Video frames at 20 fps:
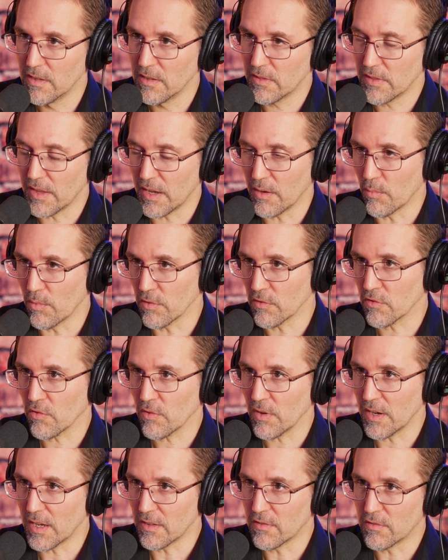that we're
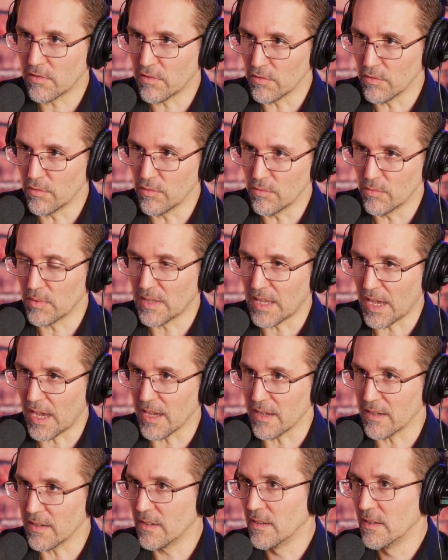trying to
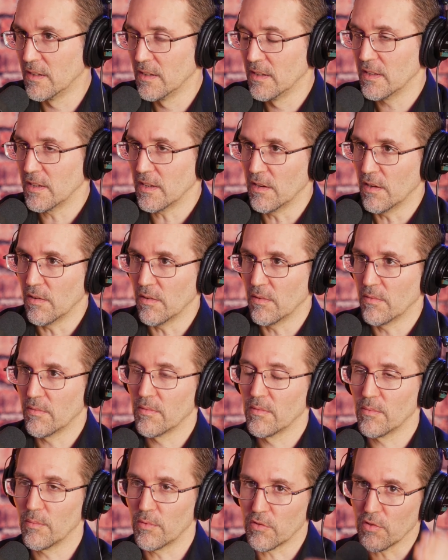get. We're
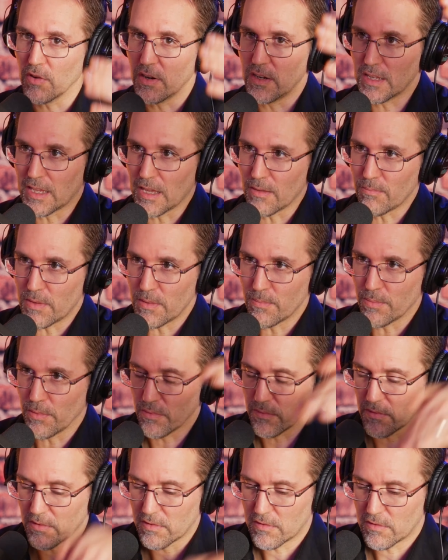trying to get people
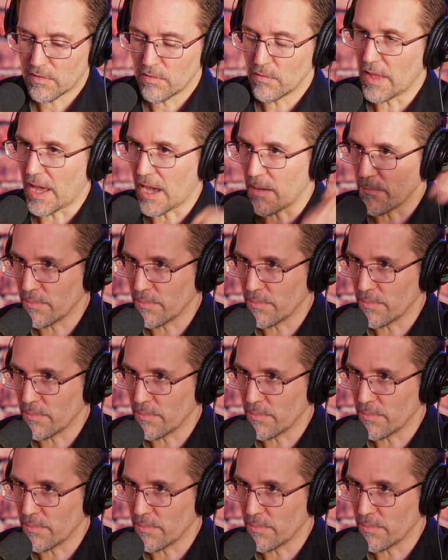to that